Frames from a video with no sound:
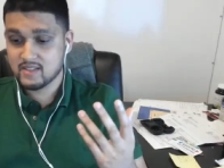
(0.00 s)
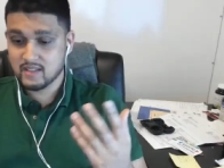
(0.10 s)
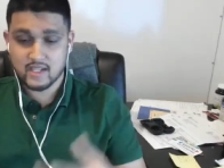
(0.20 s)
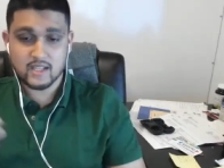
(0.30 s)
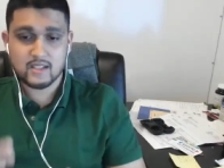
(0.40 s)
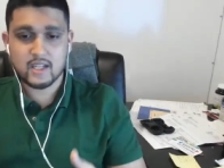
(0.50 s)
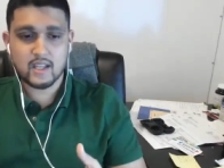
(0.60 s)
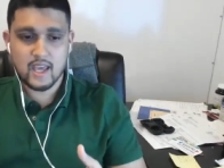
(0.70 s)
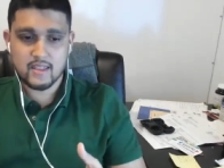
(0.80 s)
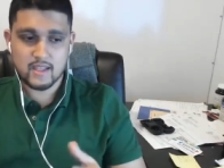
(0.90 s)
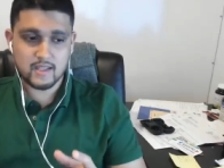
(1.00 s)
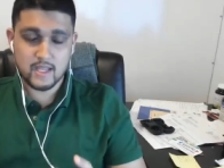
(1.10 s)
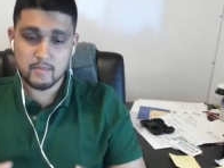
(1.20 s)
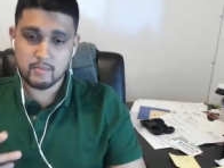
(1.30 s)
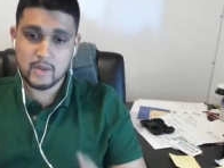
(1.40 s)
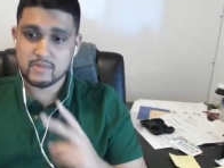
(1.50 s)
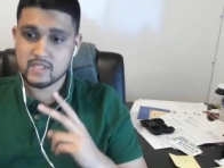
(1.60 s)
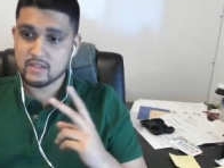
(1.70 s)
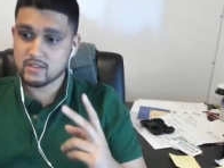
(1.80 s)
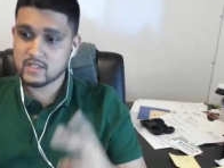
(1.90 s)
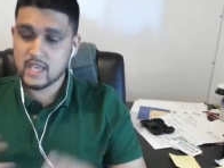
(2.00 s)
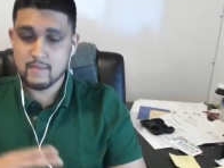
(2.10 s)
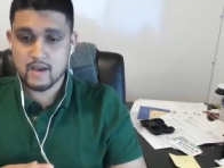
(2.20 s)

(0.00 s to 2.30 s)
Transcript: and then I did it. And then, then prep centers came